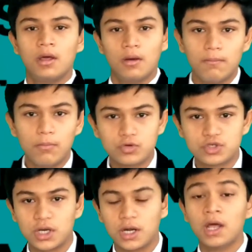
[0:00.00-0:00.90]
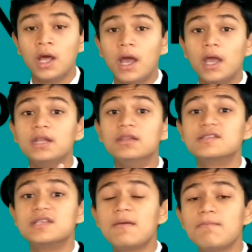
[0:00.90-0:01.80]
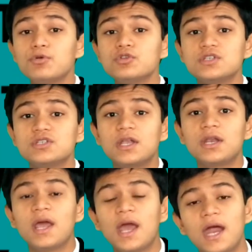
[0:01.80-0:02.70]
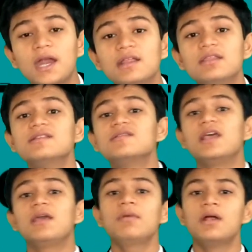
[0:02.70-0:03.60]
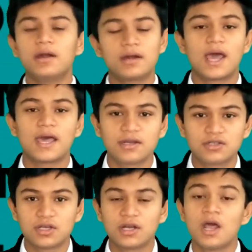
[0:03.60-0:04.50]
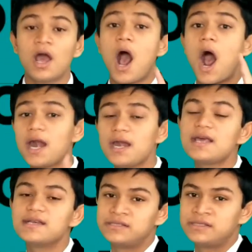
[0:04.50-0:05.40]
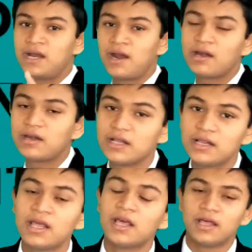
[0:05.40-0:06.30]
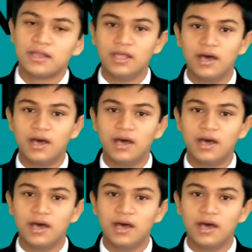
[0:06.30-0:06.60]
motion, in the same position and in the same direction, unless and until the